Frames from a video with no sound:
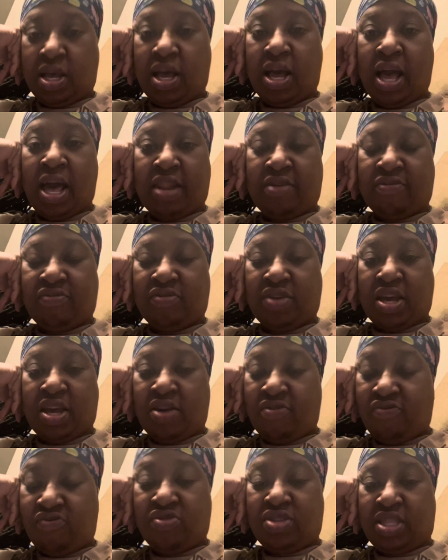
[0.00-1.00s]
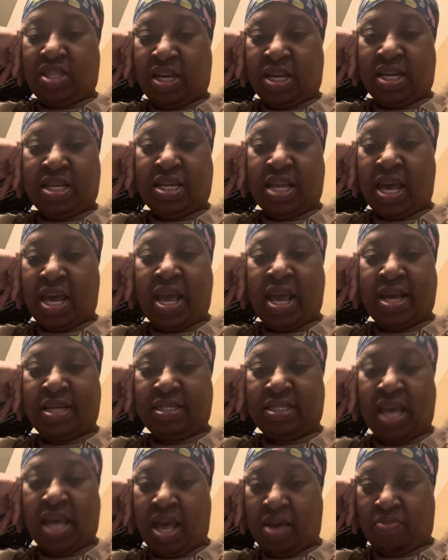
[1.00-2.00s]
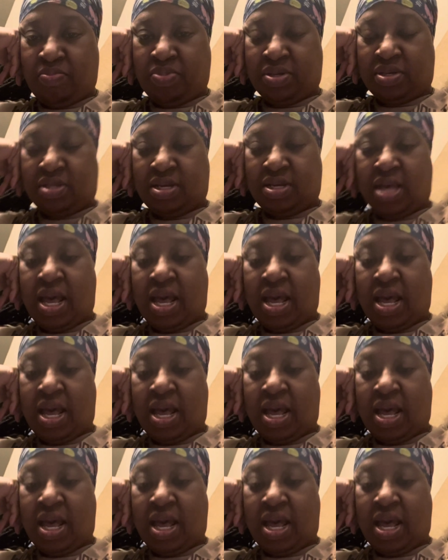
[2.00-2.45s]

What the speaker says: out of everything that has happened.